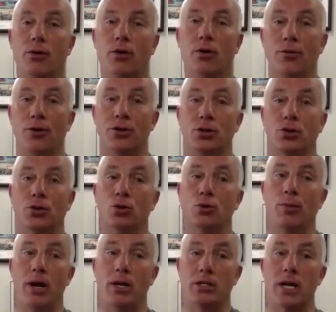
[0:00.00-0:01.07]
official
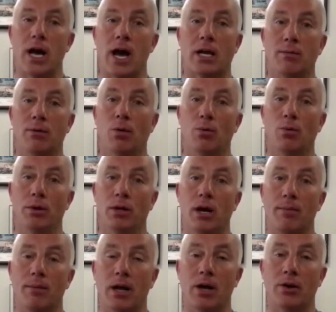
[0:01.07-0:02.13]
2-page document will be
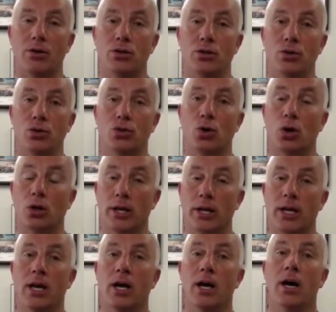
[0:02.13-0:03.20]
coming out to you
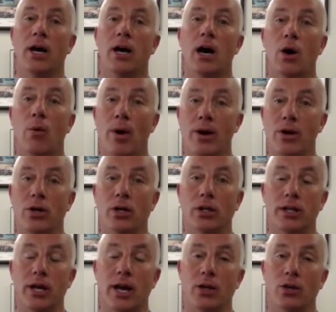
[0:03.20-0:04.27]
shortly. When you
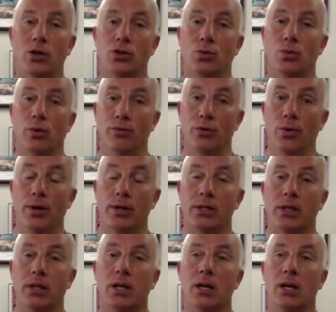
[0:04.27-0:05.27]
get that, you should review it.